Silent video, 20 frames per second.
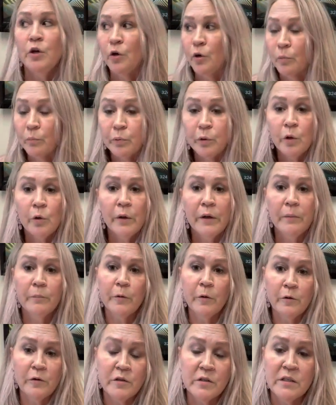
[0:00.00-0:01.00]
your employing
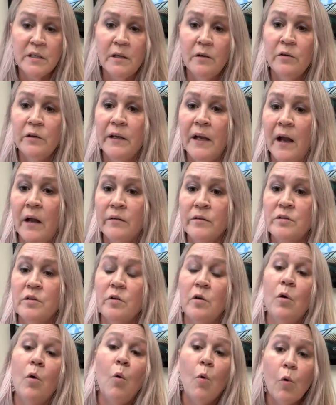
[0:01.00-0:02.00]
broker's legal
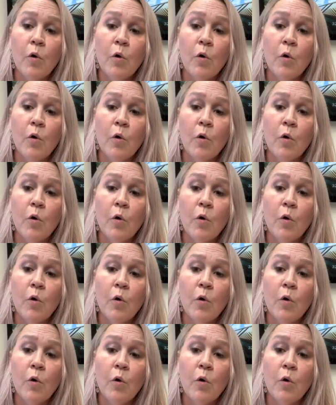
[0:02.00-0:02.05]
counsel,